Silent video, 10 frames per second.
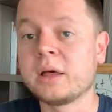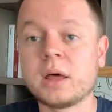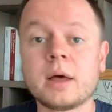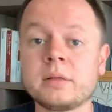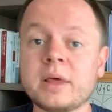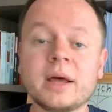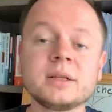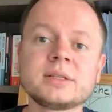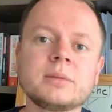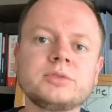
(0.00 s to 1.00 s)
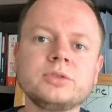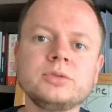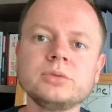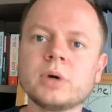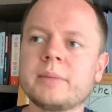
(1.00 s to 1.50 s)
Then it's up to
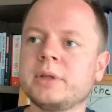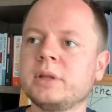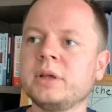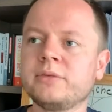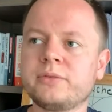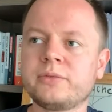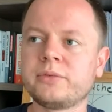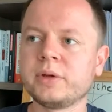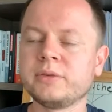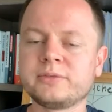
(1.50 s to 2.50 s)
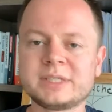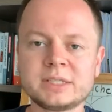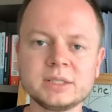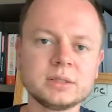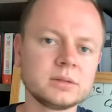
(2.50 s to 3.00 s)
you. I mean, if
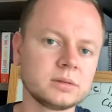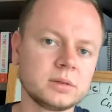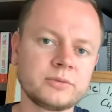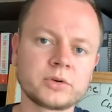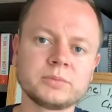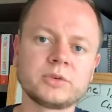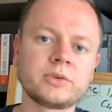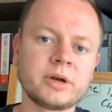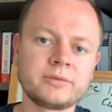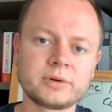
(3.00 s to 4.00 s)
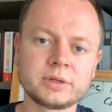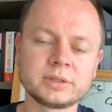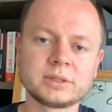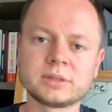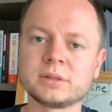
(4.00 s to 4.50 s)
still from the
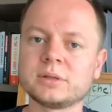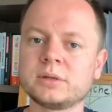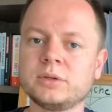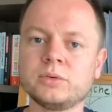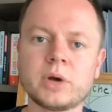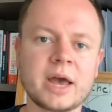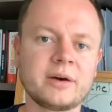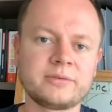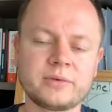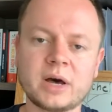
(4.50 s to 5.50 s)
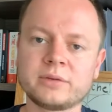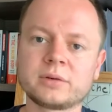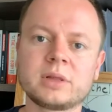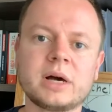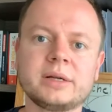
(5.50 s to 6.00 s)
reference you have other
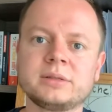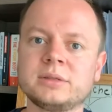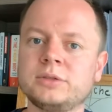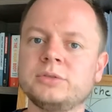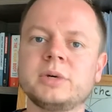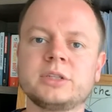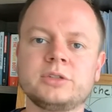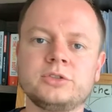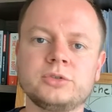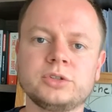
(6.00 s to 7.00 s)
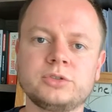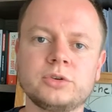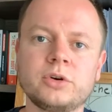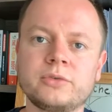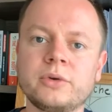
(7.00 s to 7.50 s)
clients that you might enjoy
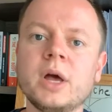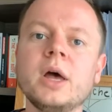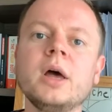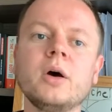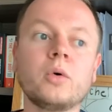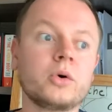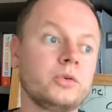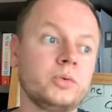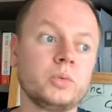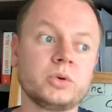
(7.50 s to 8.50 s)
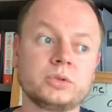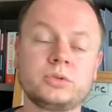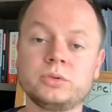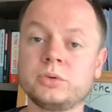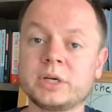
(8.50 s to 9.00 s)
serve, or you want
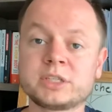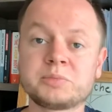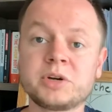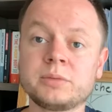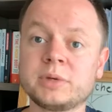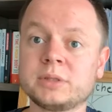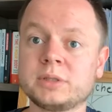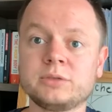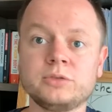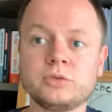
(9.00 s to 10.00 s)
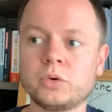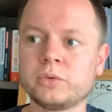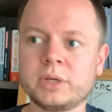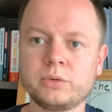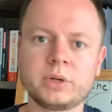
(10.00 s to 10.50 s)
to experiment and you know
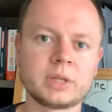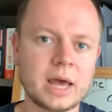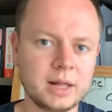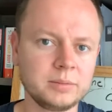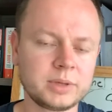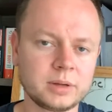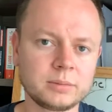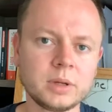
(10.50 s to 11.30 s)
that you can help them,